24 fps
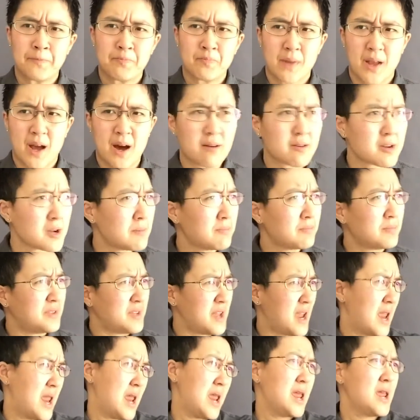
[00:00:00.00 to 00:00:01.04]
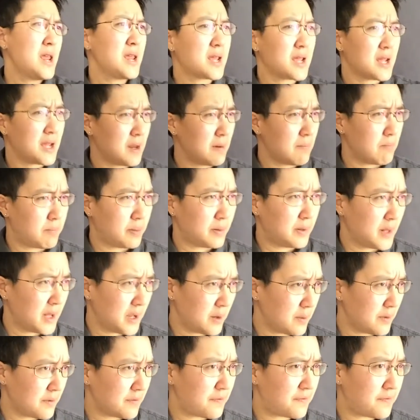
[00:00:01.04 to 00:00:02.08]
How come they can play
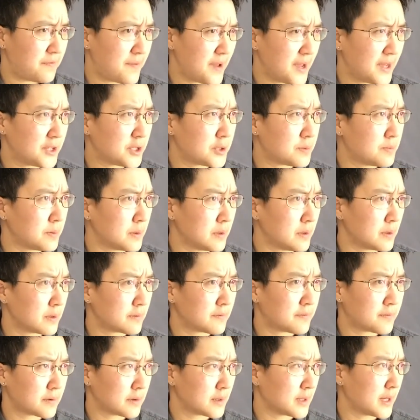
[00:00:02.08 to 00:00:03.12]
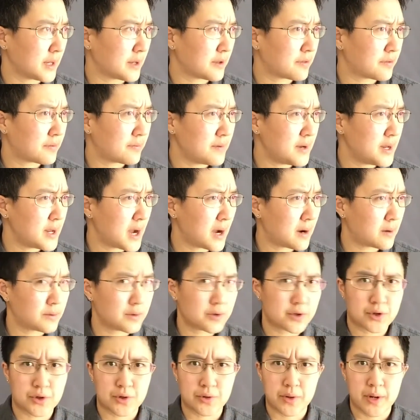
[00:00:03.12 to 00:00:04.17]
with Facebook for like 3
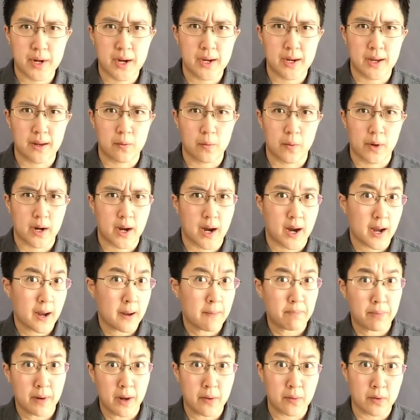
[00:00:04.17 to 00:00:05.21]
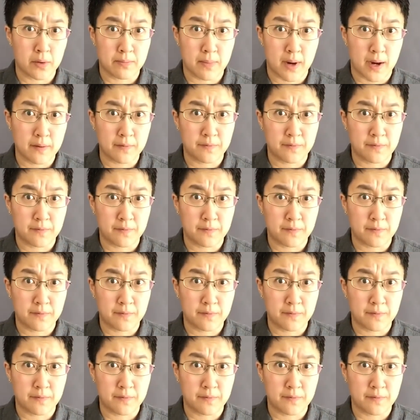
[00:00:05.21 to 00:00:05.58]
hours straight, and when I play with my